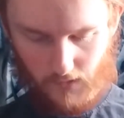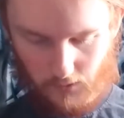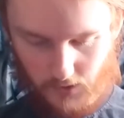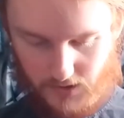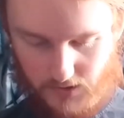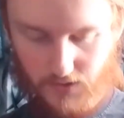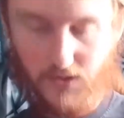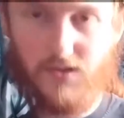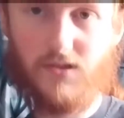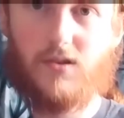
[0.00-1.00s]
which
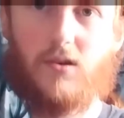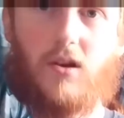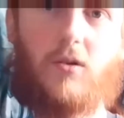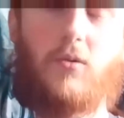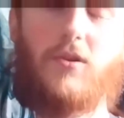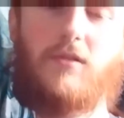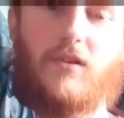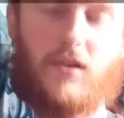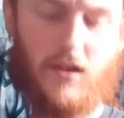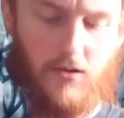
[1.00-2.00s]
sucks. What there
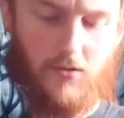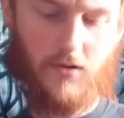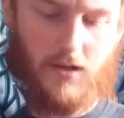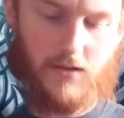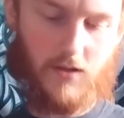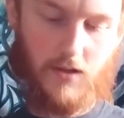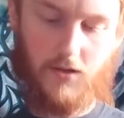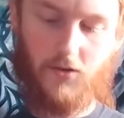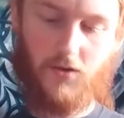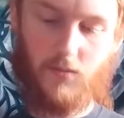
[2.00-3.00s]
is in here though is
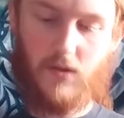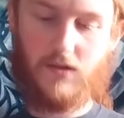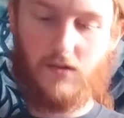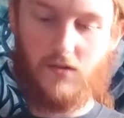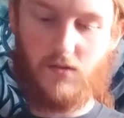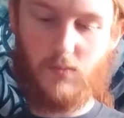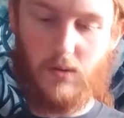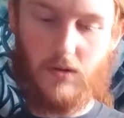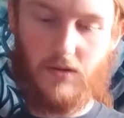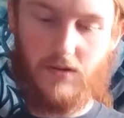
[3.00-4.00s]
another mystical
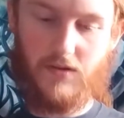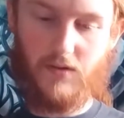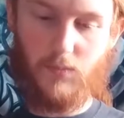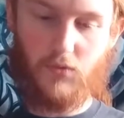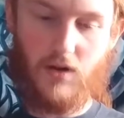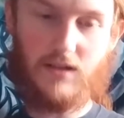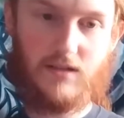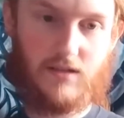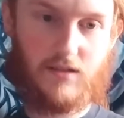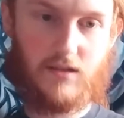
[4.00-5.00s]
supporter. This is
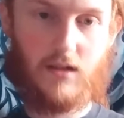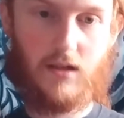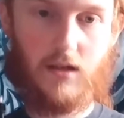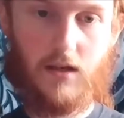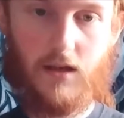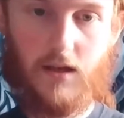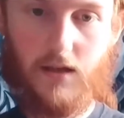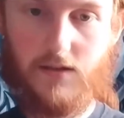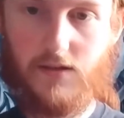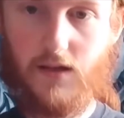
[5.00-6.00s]
Apprentice.
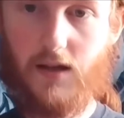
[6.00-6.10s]
It's